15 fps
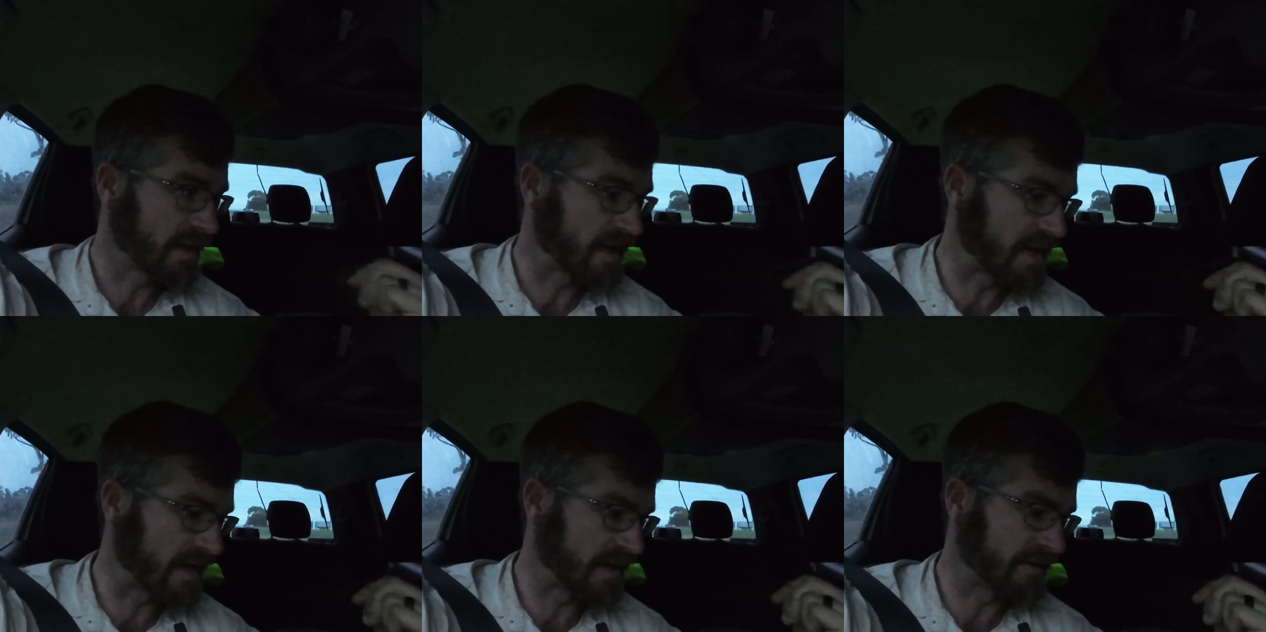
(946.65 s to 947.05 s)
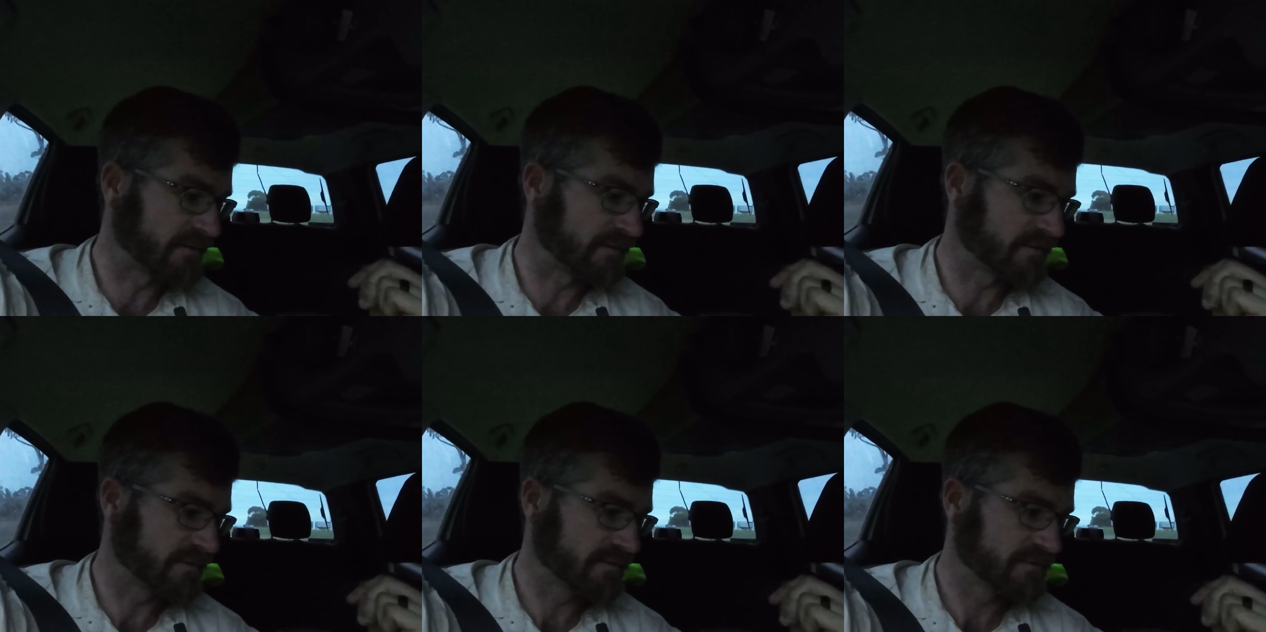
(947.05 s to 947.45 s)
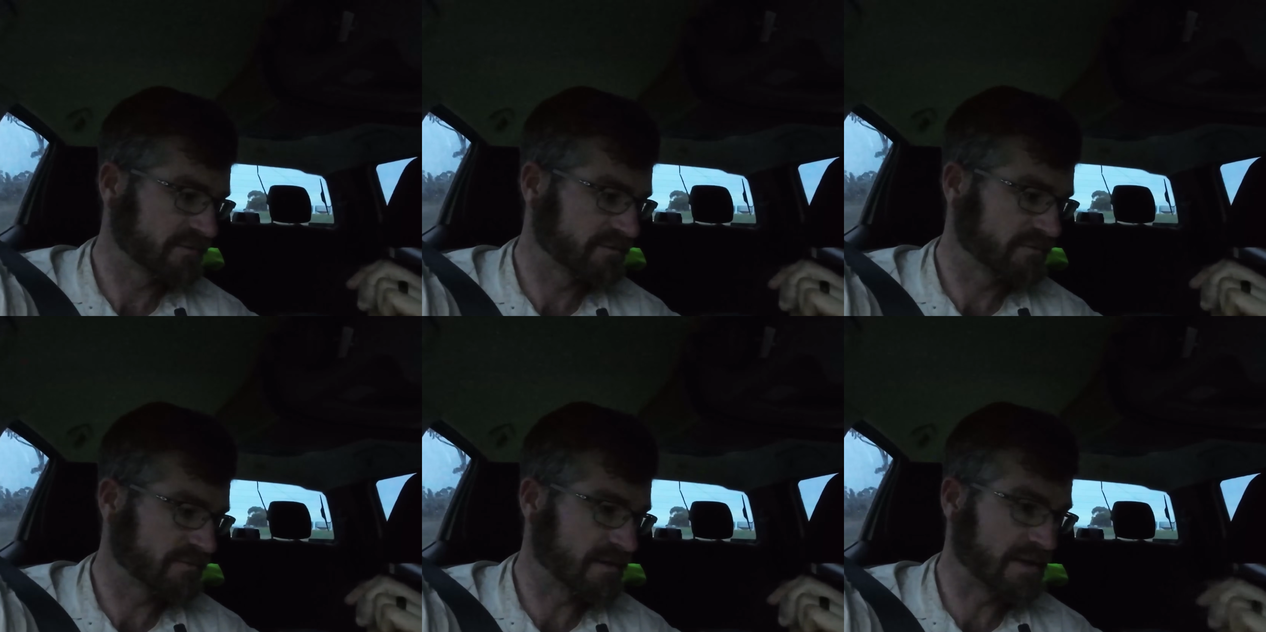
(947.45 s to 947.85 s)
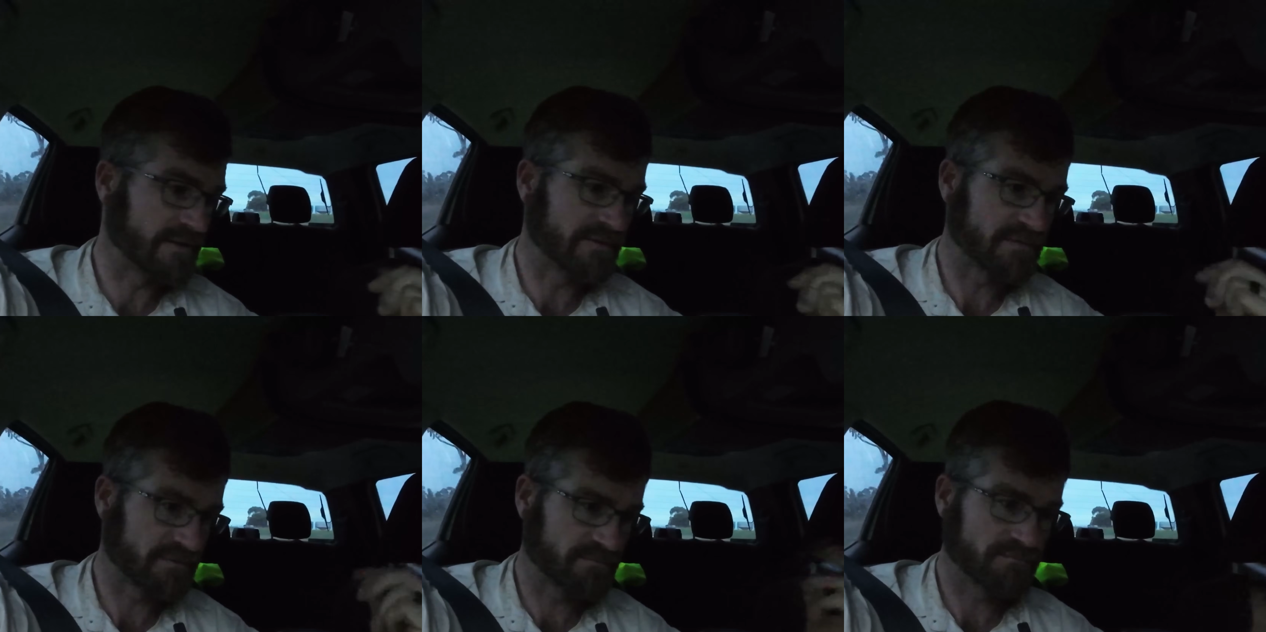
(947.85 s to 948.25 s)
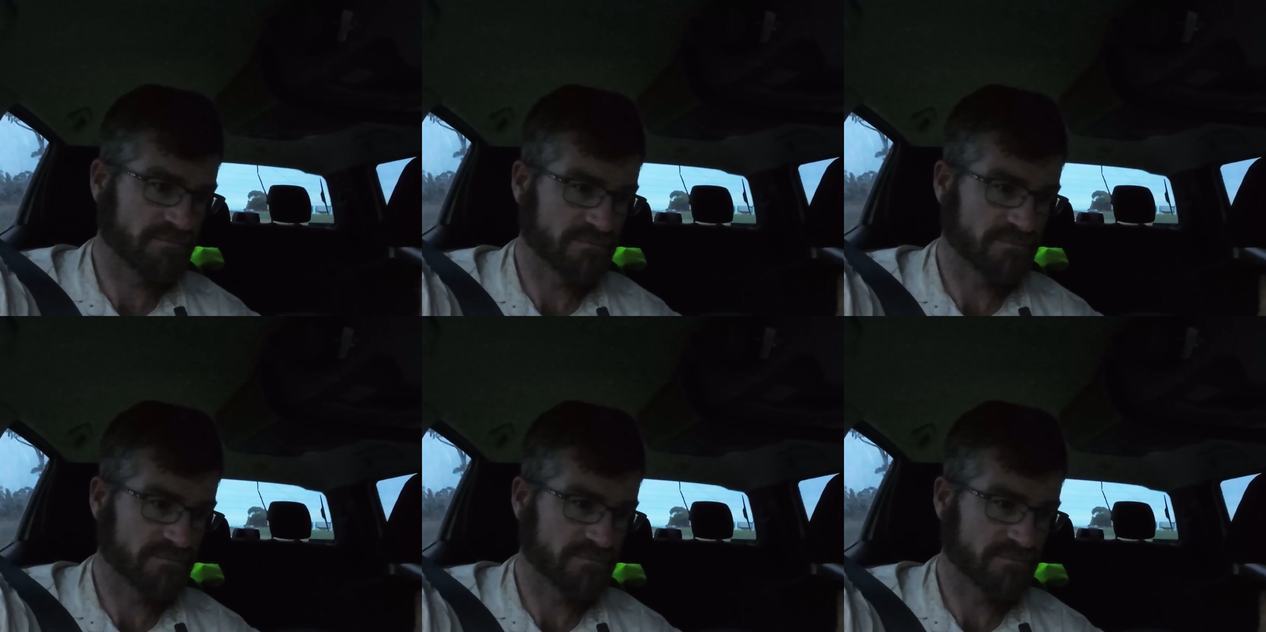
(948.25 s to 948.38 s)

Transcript: And it's